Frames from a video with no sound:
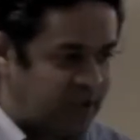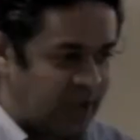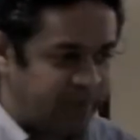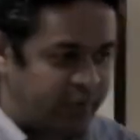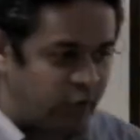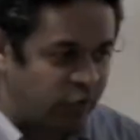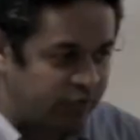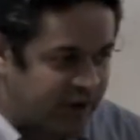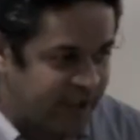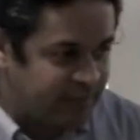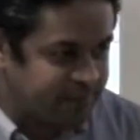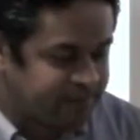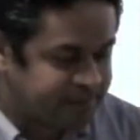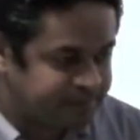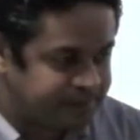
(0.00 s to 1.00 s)
A
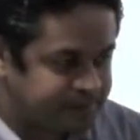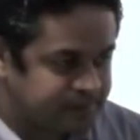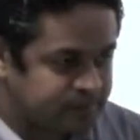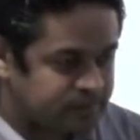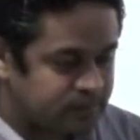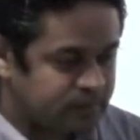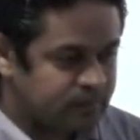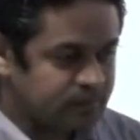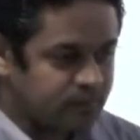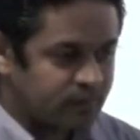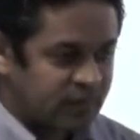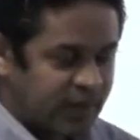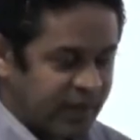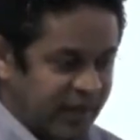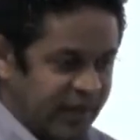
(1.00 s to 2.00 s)
program
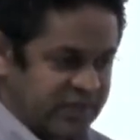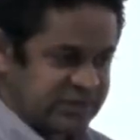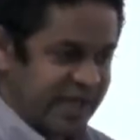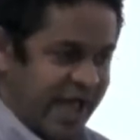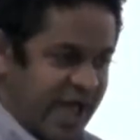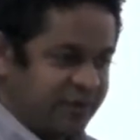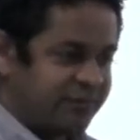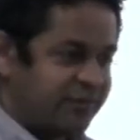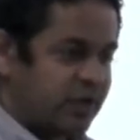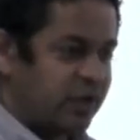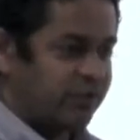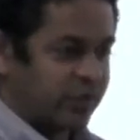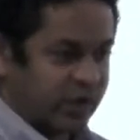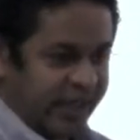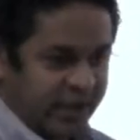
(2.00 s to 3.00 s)
is a handful
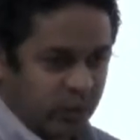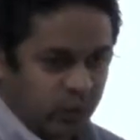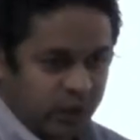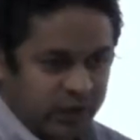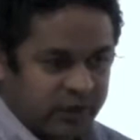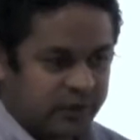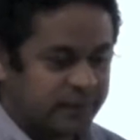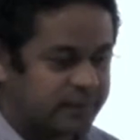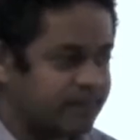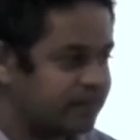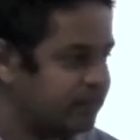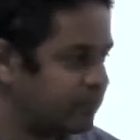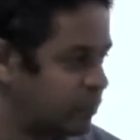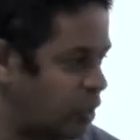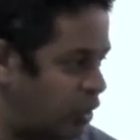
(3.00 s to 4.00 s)
of related work
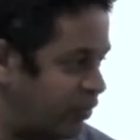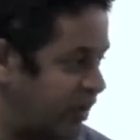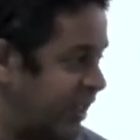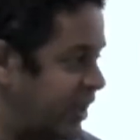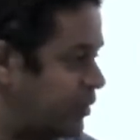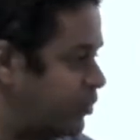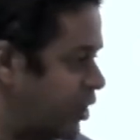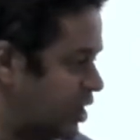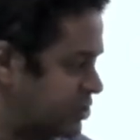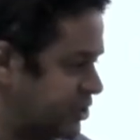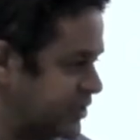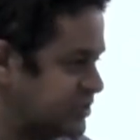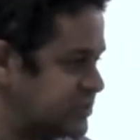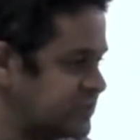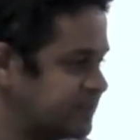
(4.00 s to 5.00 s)
or related
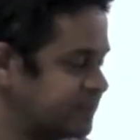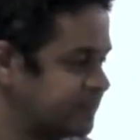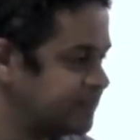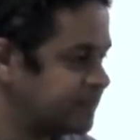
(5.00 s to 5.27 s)
projects.